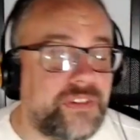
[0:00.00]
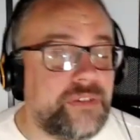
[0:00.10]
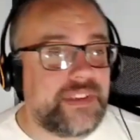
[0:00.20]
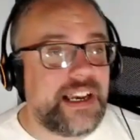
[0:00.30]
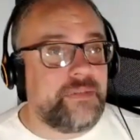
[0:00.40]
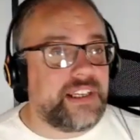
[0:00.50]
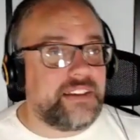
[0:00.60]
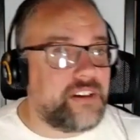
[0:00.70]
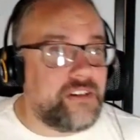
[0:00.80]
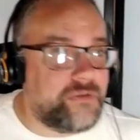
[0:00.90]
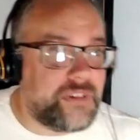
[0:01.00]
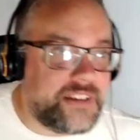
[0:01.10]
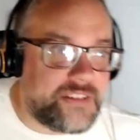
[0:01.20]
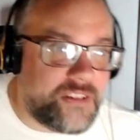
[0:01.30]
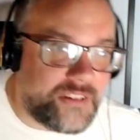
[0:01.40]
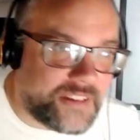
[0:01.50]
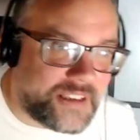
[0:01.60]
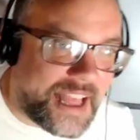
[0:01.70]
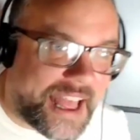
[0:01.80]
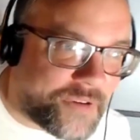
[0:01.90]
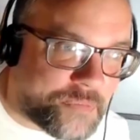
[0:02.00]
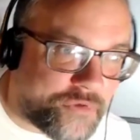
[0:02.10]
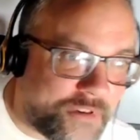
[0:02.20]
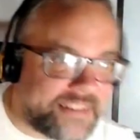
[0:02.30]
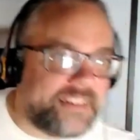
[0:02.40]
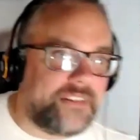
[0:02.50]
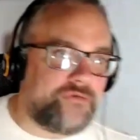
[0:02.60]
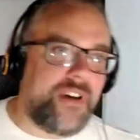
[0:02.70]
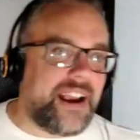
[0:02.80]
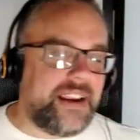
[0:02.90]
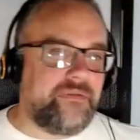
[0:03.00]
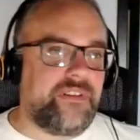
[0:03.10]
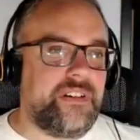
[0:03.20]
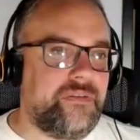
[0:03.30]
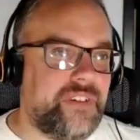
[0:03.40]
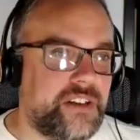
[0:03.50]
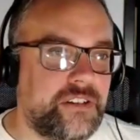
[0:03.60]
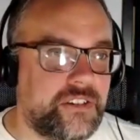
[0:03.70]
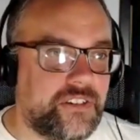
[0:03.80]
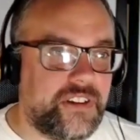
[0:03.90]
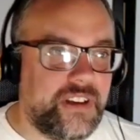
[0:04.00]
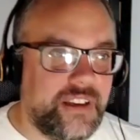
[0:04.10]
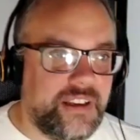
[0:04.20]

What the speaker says: Sometimes it's not ever present right in front of your nose.